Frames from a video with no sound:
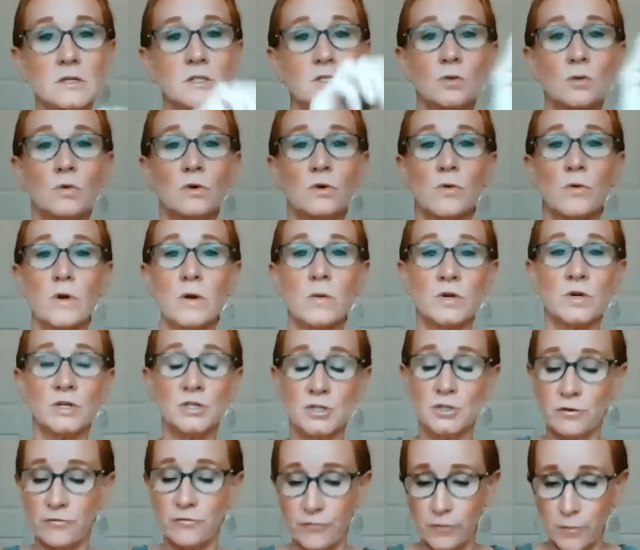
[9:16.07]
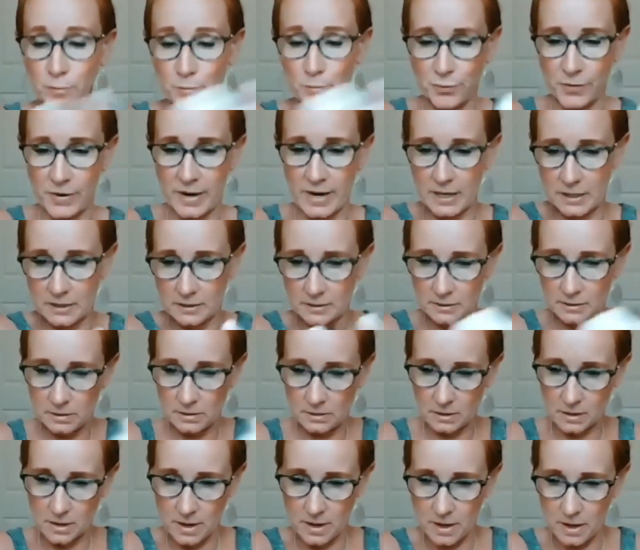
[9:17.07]
So, what do I want to do for brain?
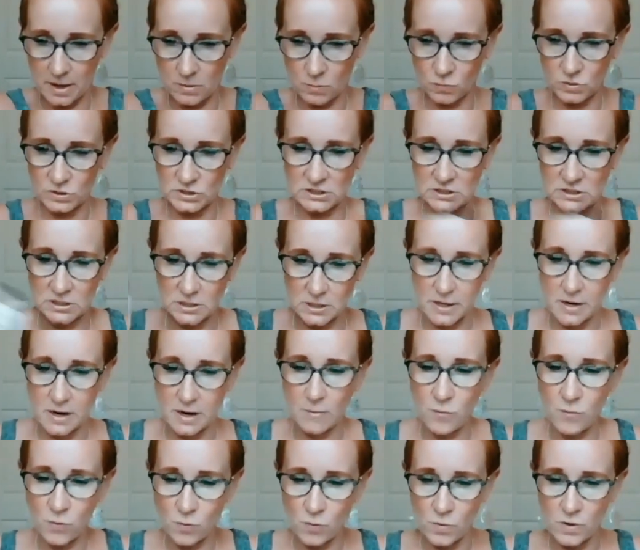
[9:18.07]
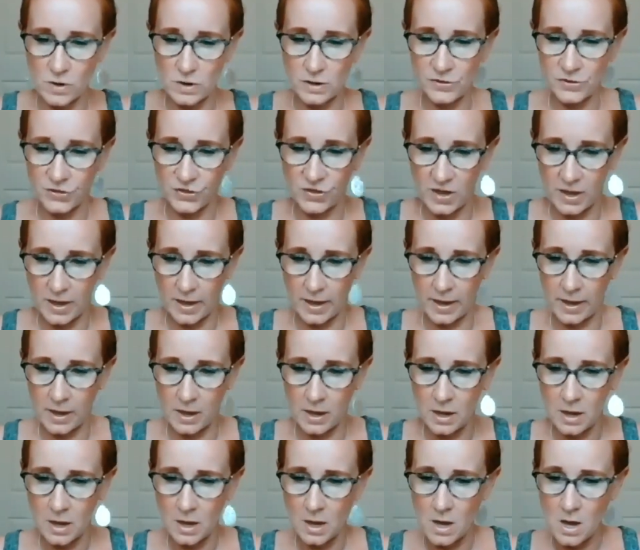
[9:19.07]
Okay. What's the number one
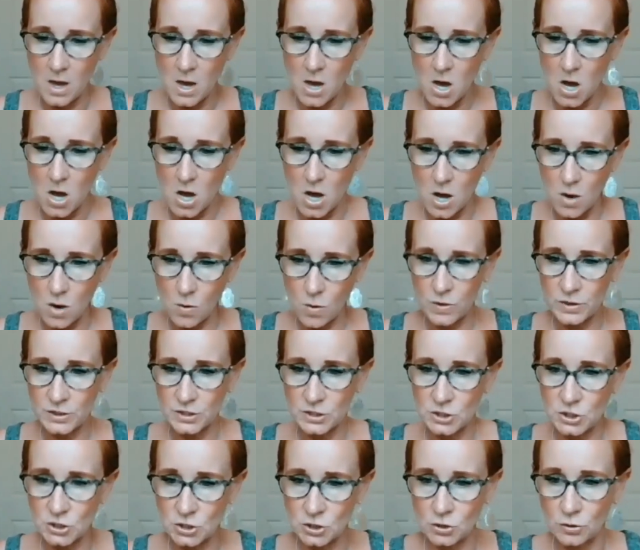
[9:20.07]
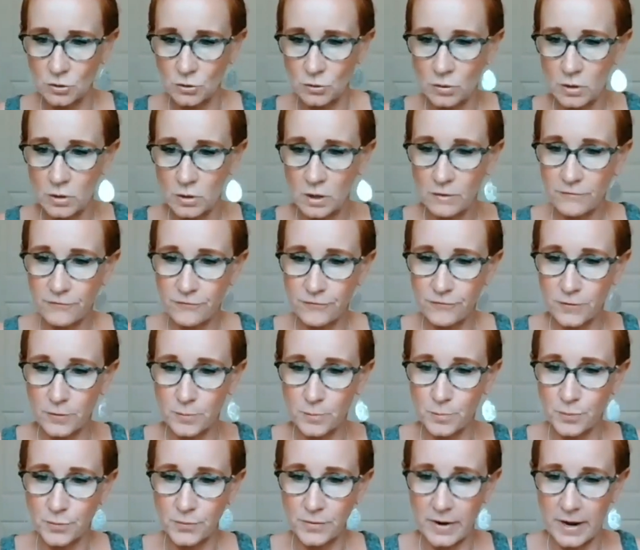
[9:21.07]
thing I want to do
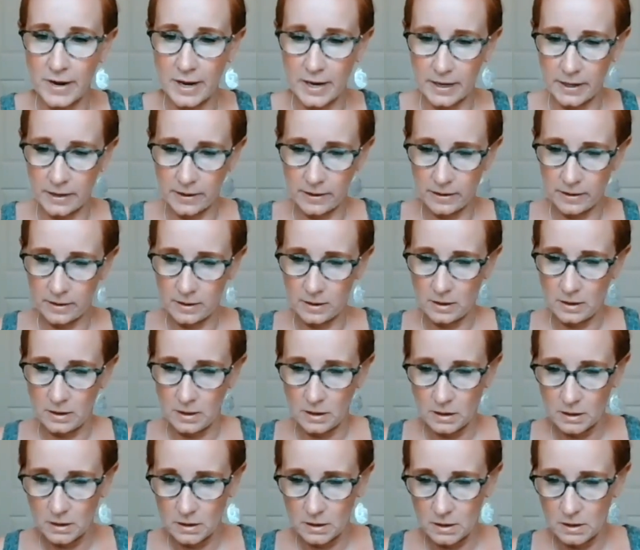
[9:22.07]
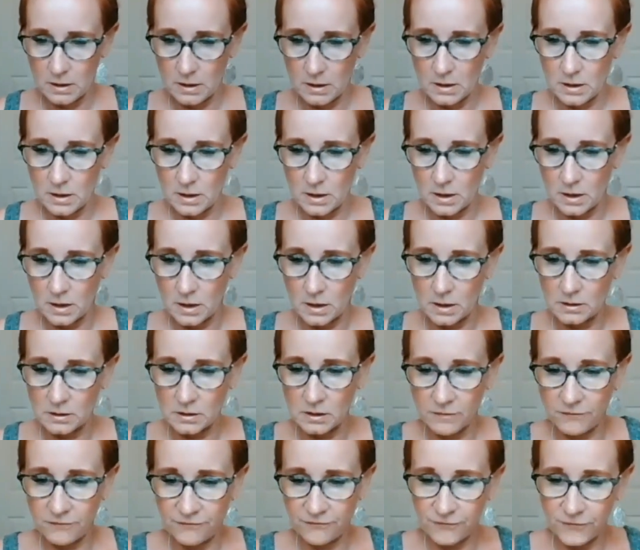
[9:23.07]
for brain?
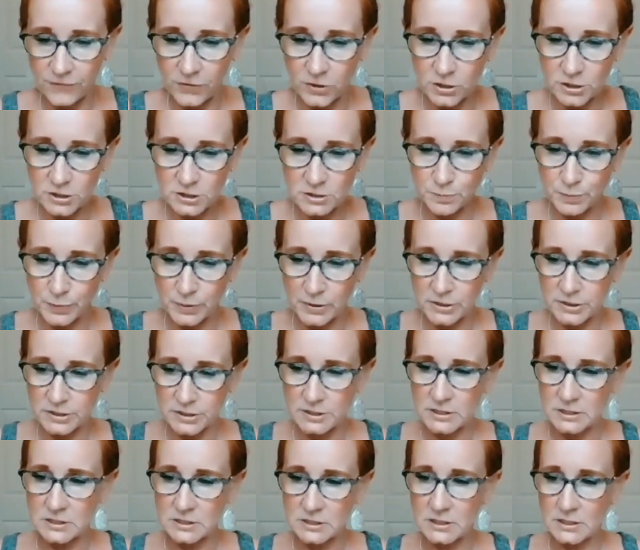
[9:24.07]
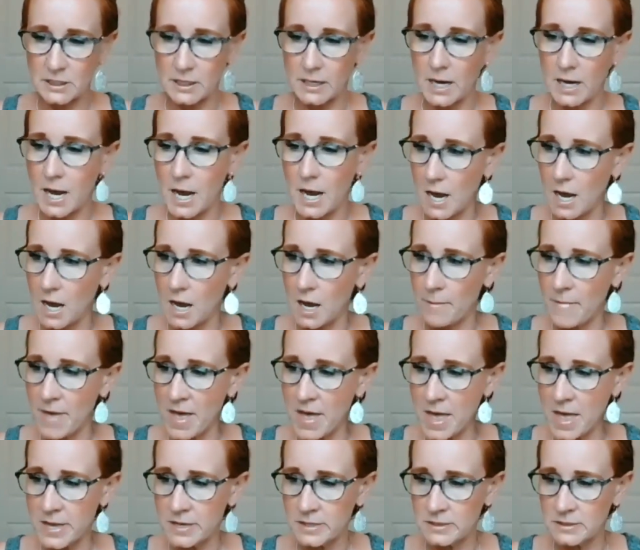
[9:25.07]
The first person to
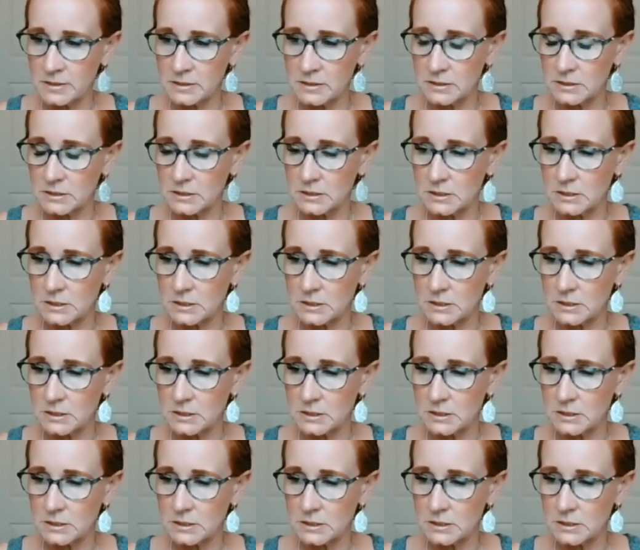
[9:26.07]
comment